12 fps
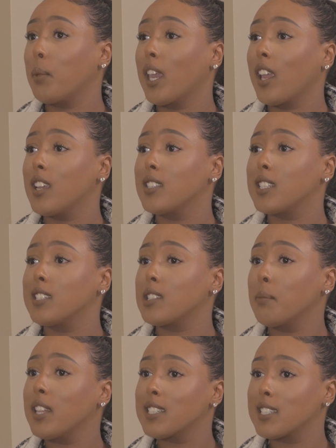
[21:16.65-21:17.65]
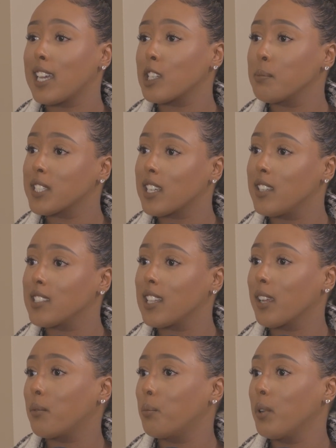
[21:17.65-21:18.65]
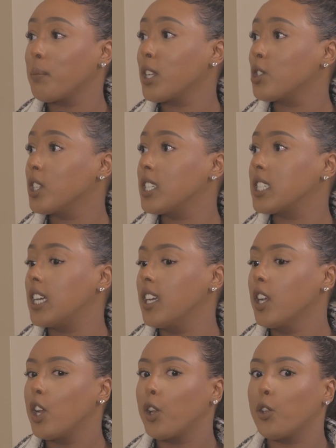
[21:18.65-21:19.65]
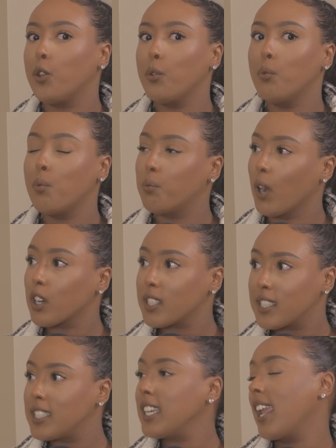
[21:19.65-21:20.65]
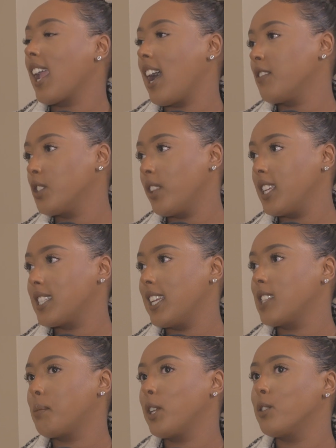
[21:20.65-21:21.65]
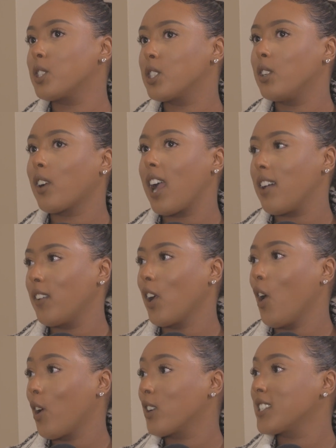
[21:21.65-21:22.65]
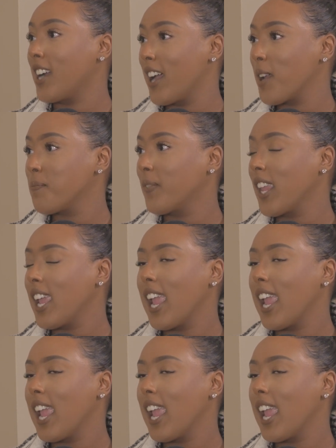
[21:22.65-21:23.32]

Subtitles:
Because in some of these attachment styles, like we mentioned, you are seeking after these things, but you're still having a hard time.